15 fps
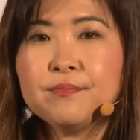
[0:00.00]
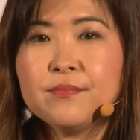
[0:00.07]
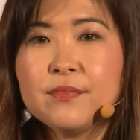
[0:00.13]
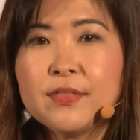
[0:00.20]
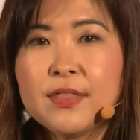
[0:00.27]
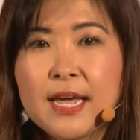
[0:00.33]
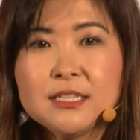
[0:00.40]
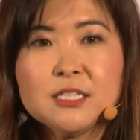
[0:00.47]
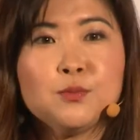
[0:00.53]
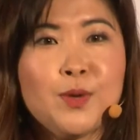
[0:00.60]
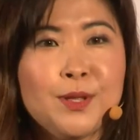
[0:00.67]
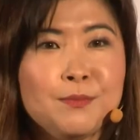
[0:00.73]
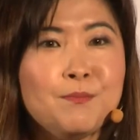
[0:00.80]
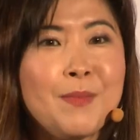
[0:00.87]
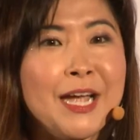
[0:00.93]
that's
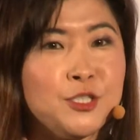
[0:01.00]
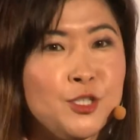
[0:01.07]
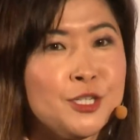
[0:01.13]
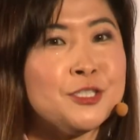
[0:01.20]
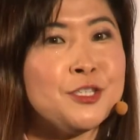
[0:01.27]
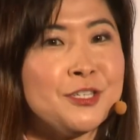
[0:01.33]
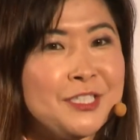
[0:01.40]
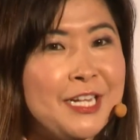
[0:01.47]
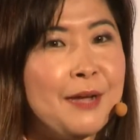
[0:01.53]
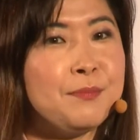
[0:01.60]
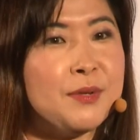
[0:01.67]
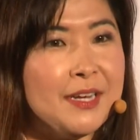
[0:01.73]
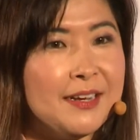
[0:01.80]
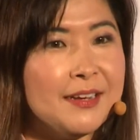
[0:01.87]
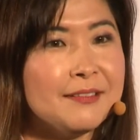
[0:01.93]
when magic starts
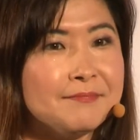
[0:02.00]
happening.